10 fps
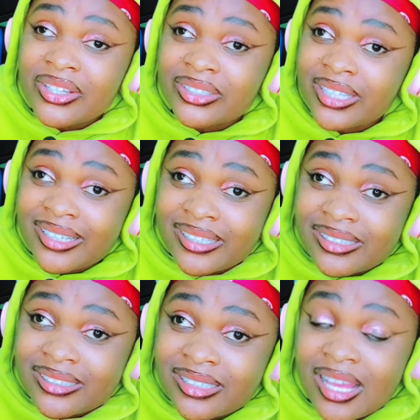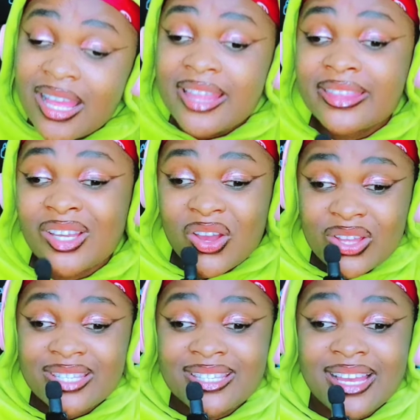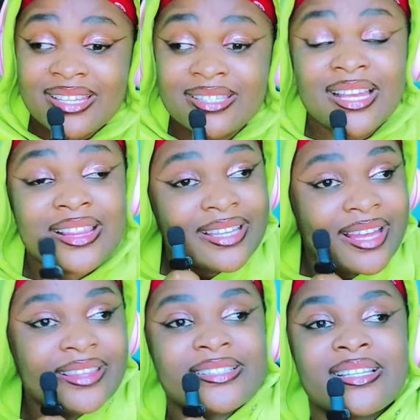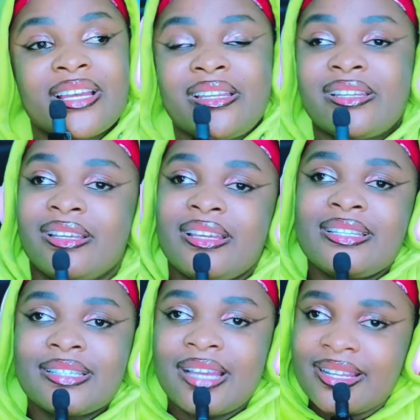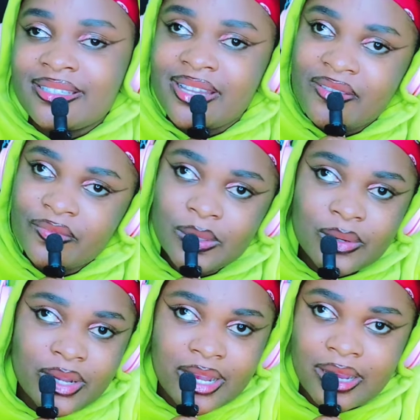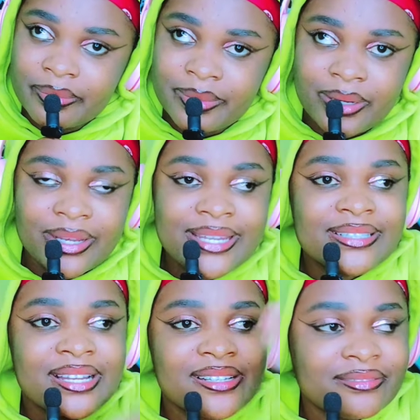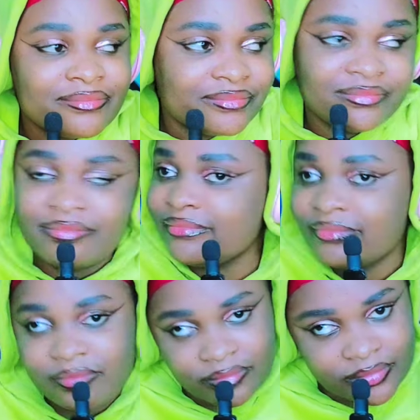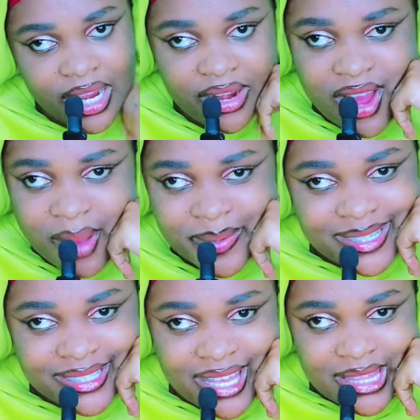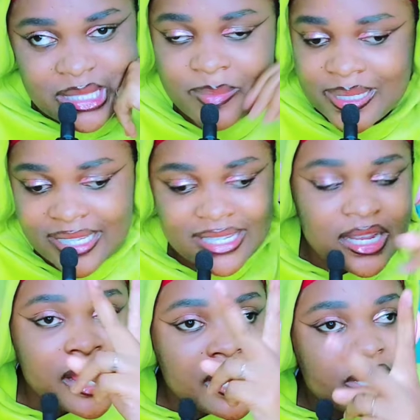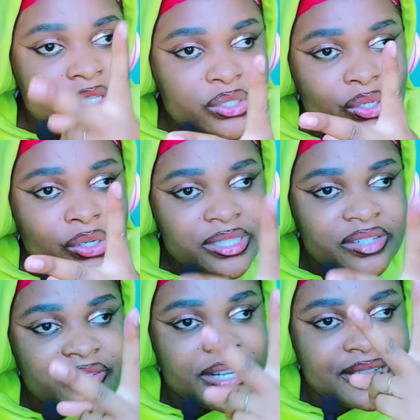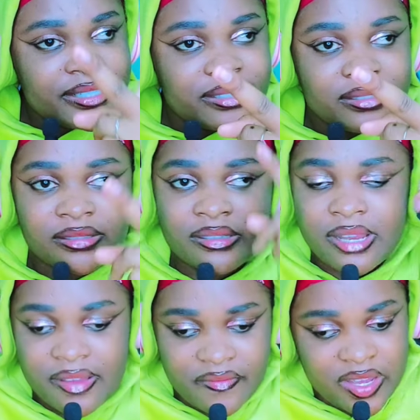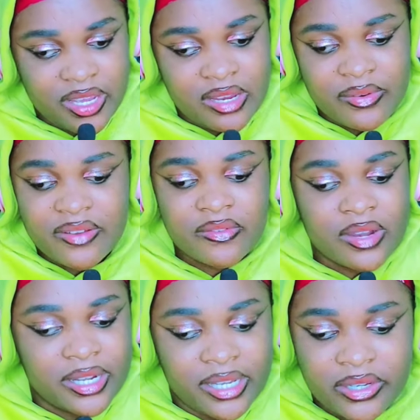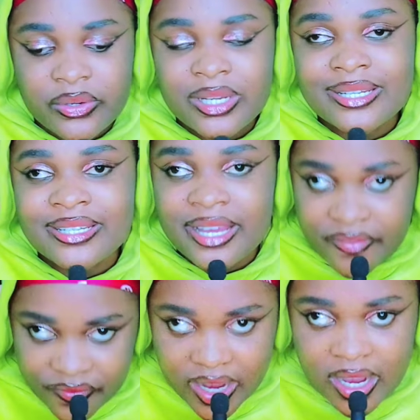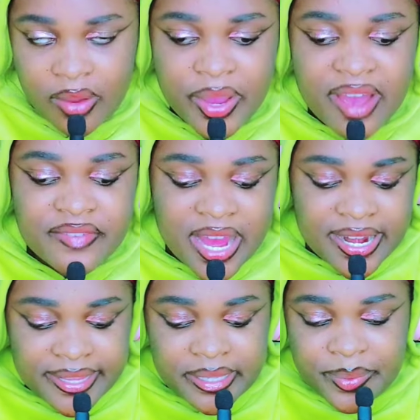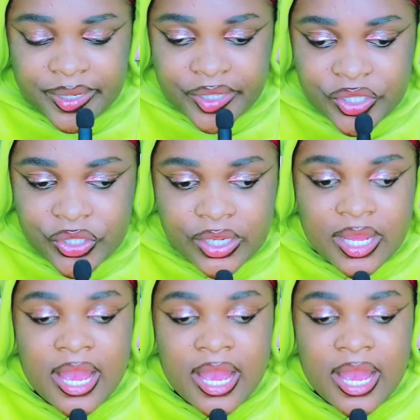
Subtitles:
getting it? The good sides and the other side. It can never work, bro. It can, I don't know how I'm going to say this, but two different, never. It'll never work. It will never. We have another prediction.